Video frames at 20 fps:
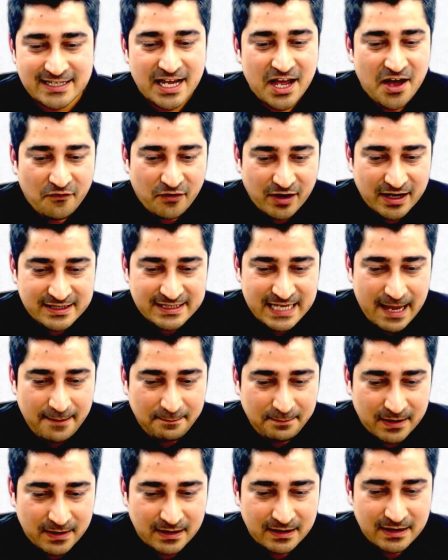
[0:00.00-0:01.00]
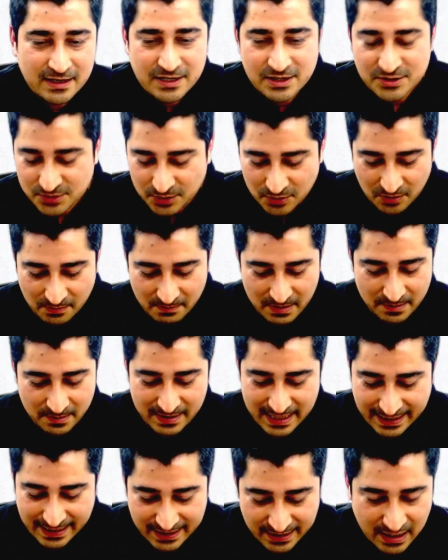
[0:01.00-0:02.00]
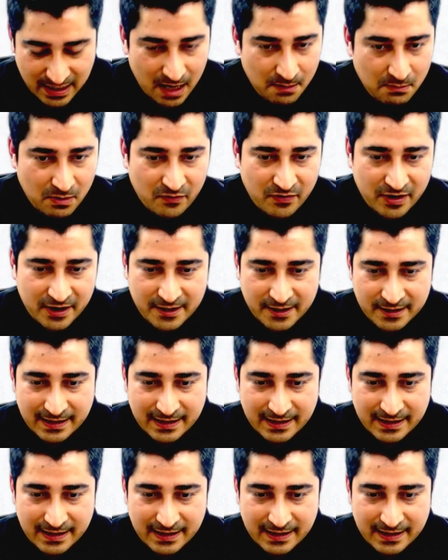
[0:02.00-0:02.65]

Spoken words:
For example, so maybe I can come over here